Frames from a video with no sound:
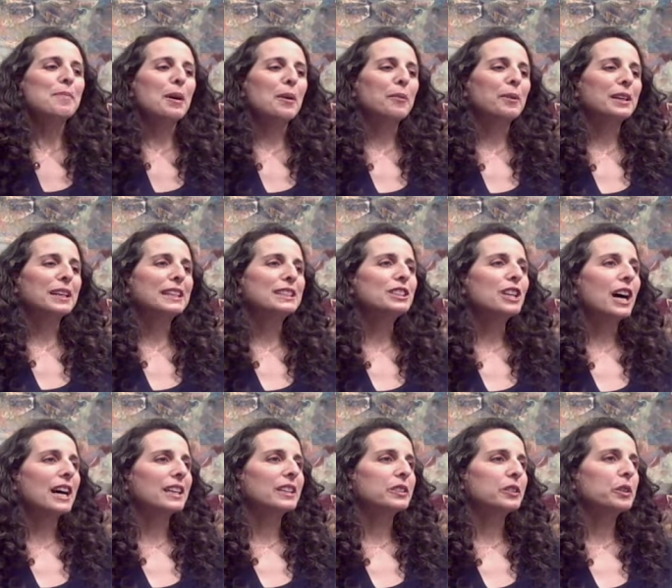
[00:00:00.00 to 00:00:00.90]
But we're going to
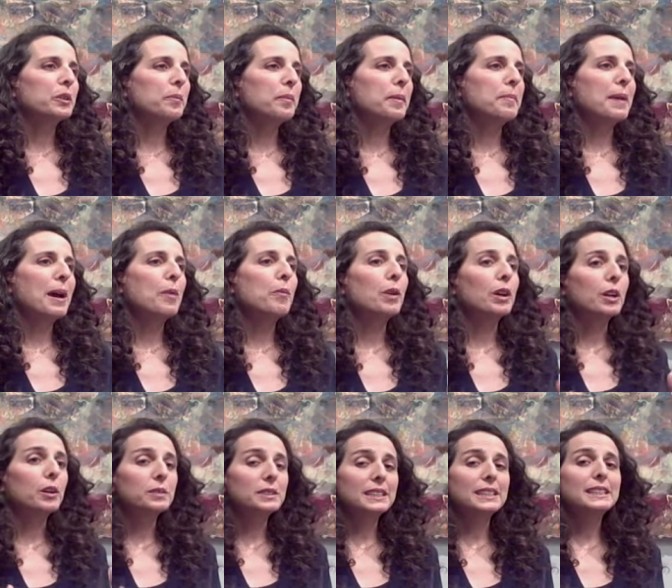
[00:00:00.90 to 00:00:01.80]
talk a little bit about
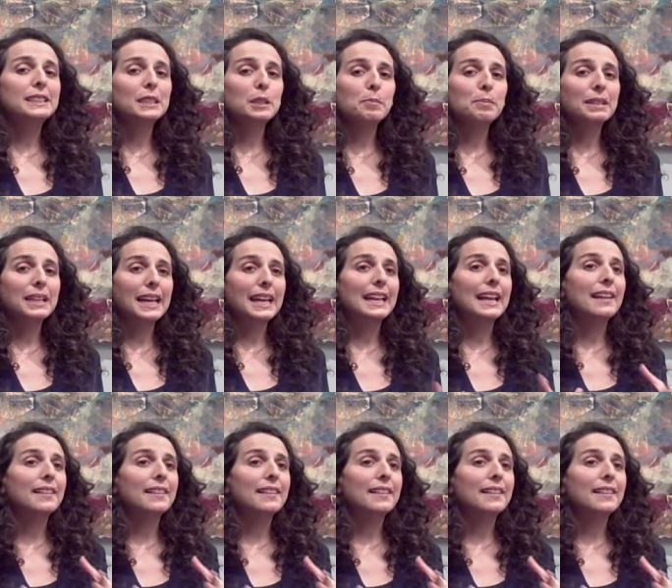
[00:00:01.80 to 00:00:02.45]
what goes into the plan,